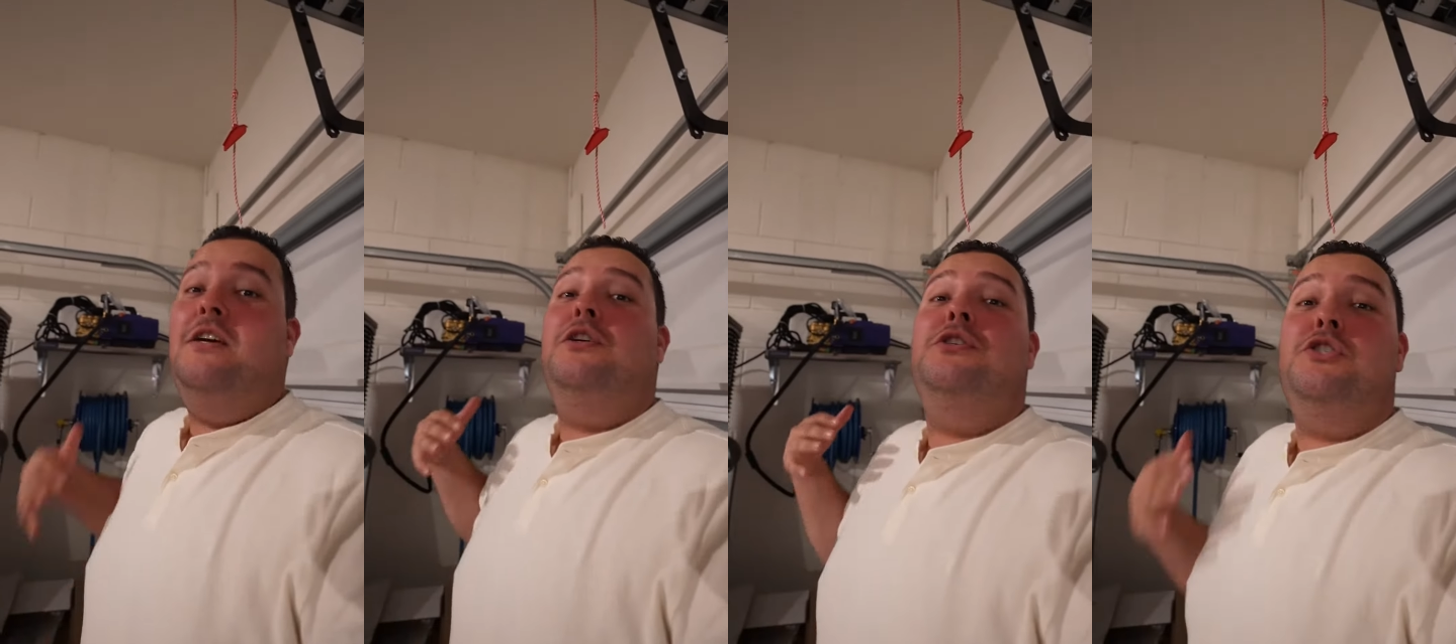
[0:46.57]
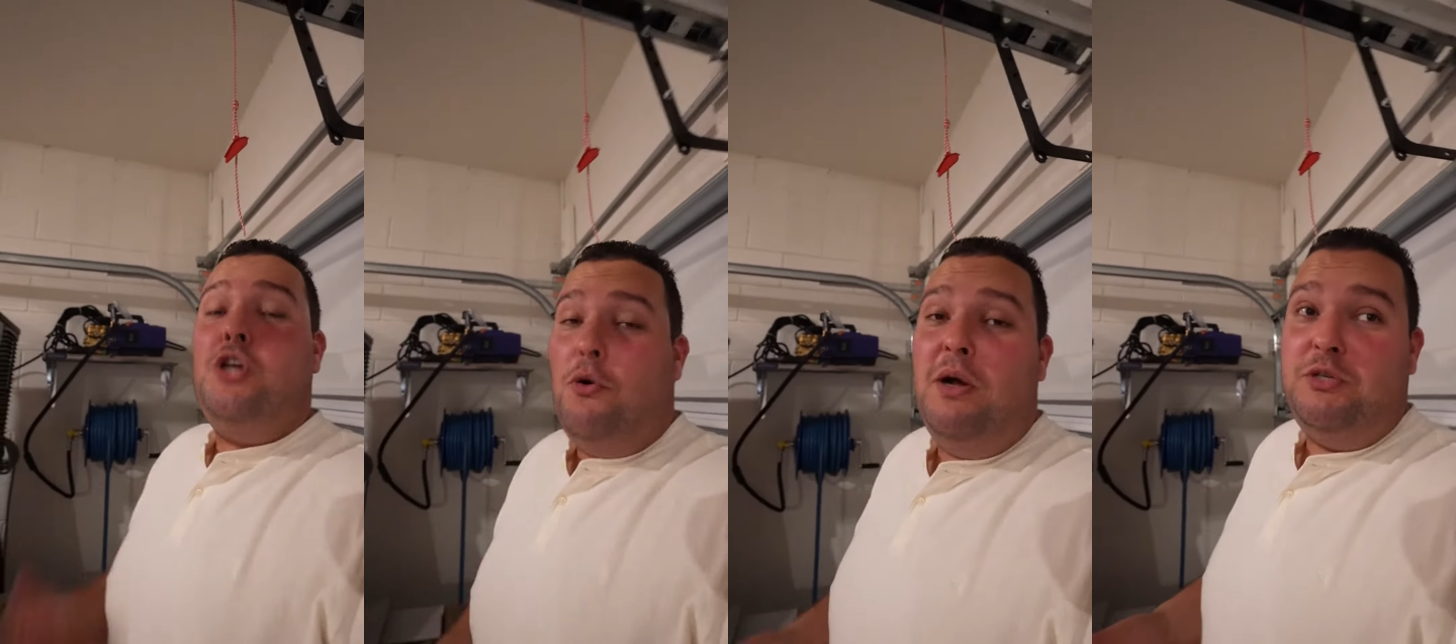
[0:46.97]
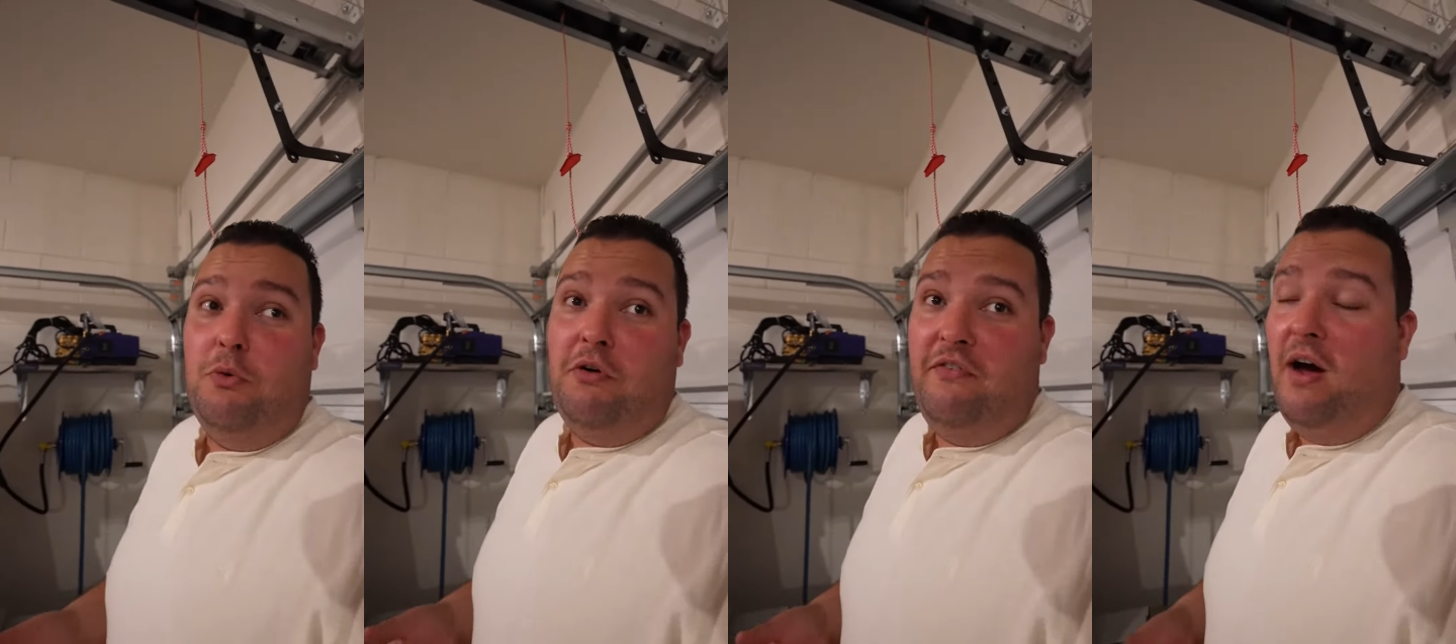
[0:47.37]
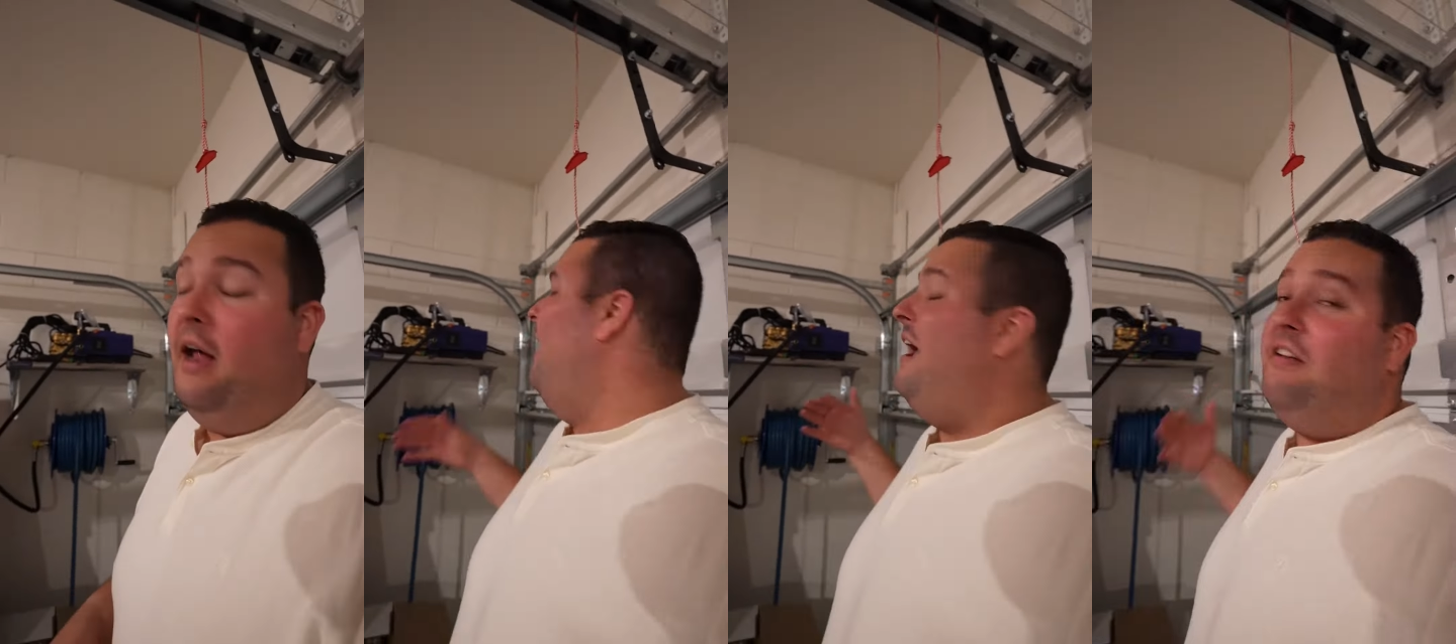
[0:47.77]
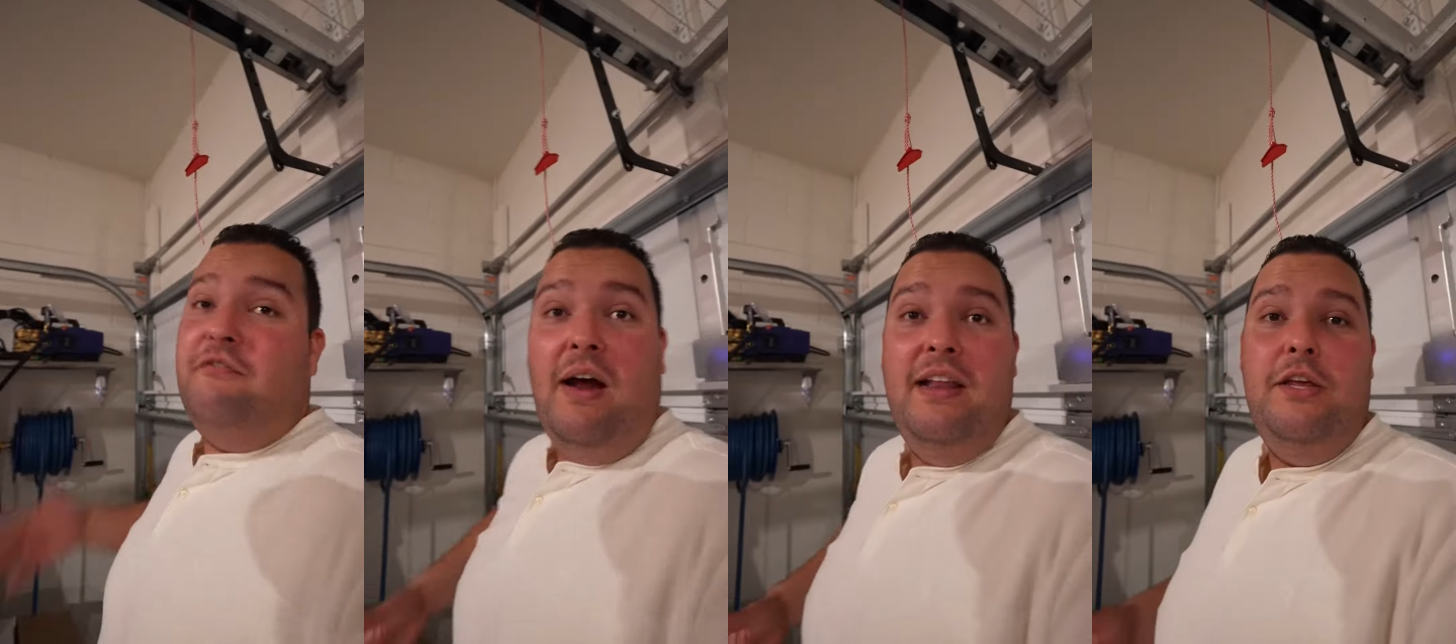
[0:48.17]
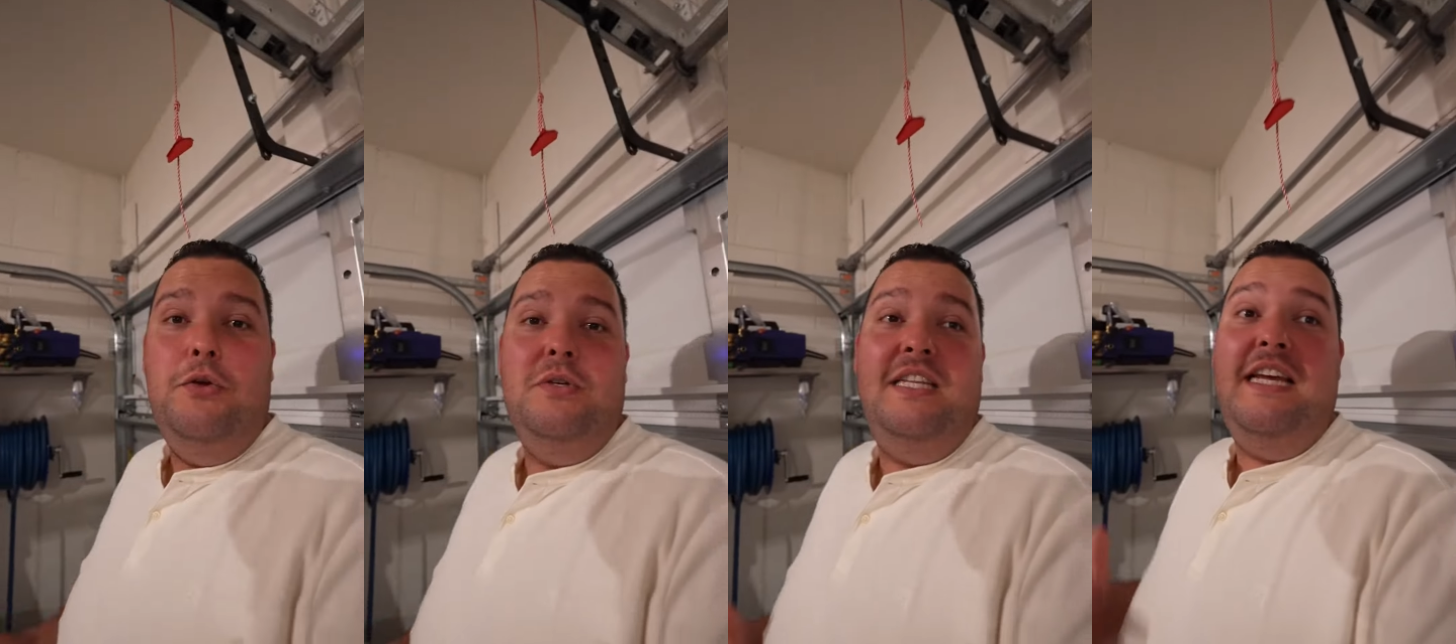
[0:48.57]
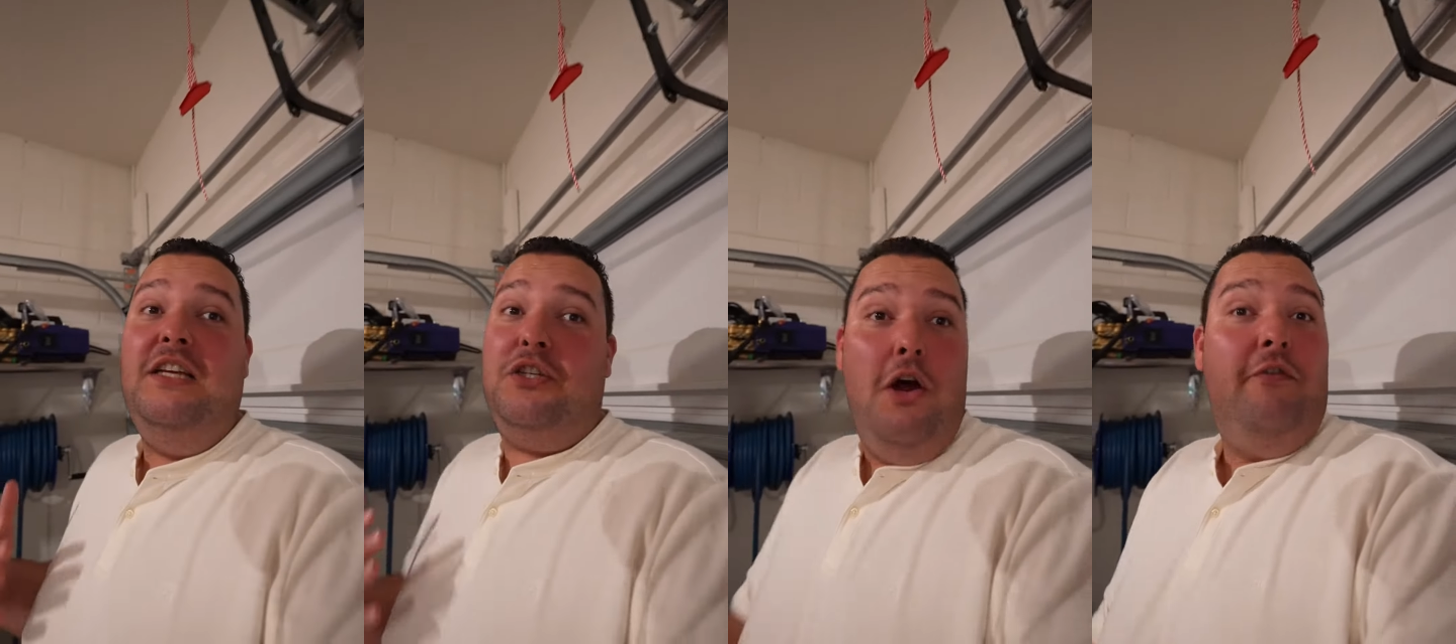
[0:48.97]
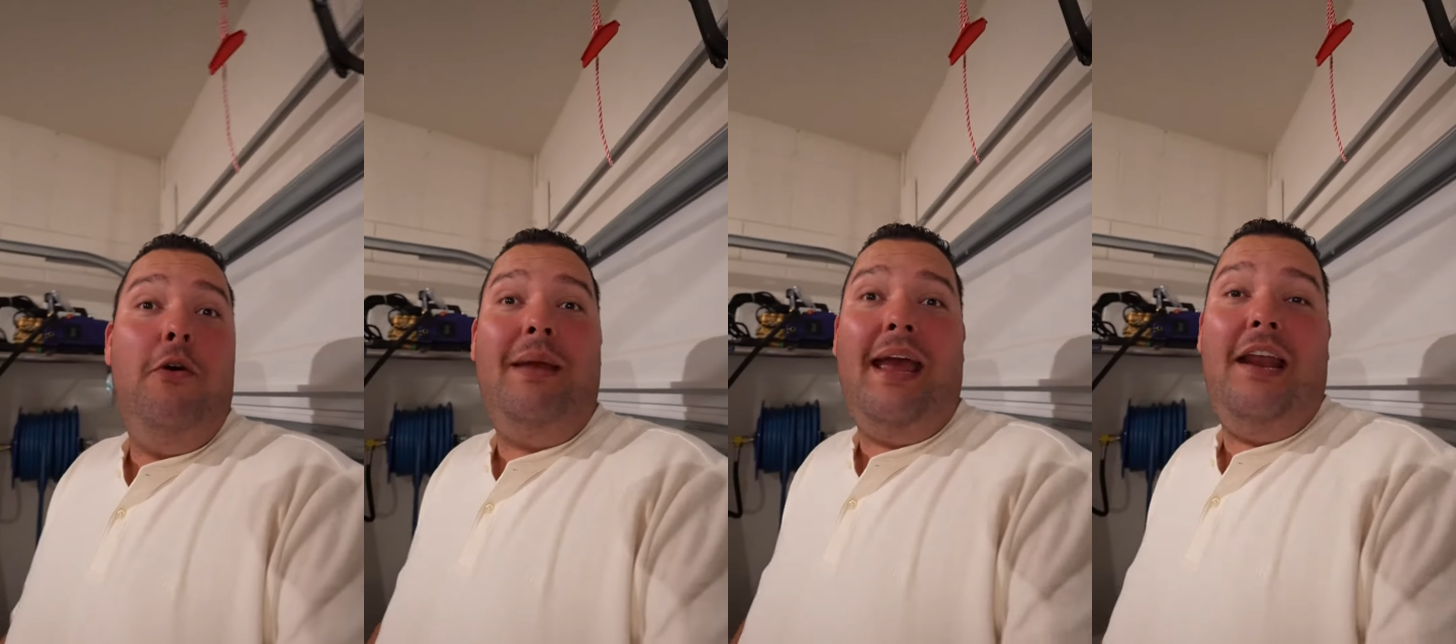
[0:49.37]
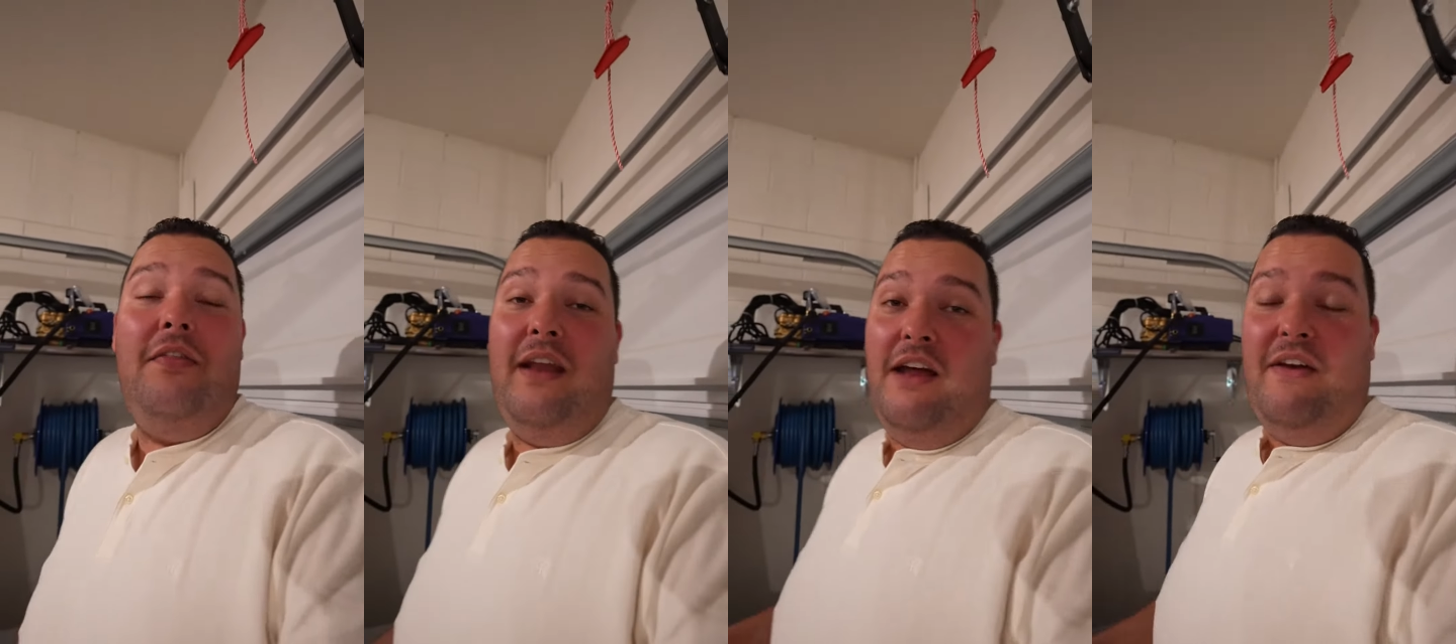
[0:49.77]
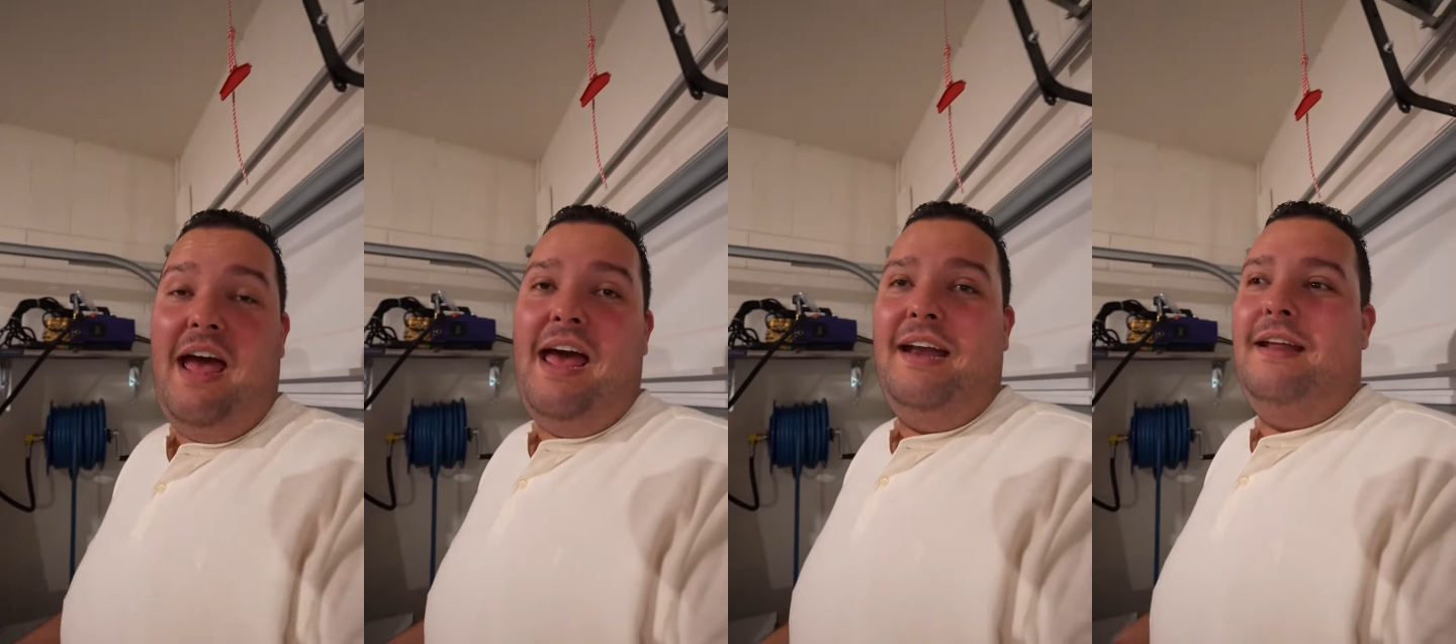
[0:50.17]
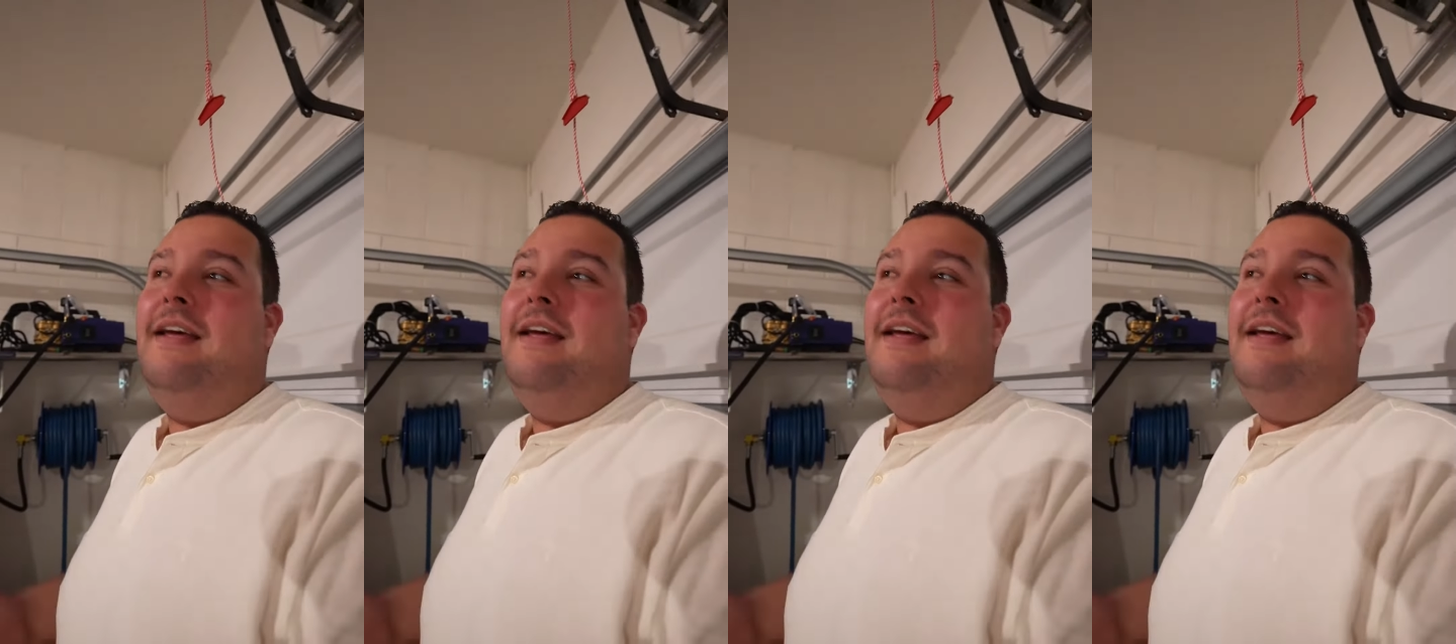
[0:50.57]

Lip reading: so much more fun. I can finally use the snow foam cannon that I've had.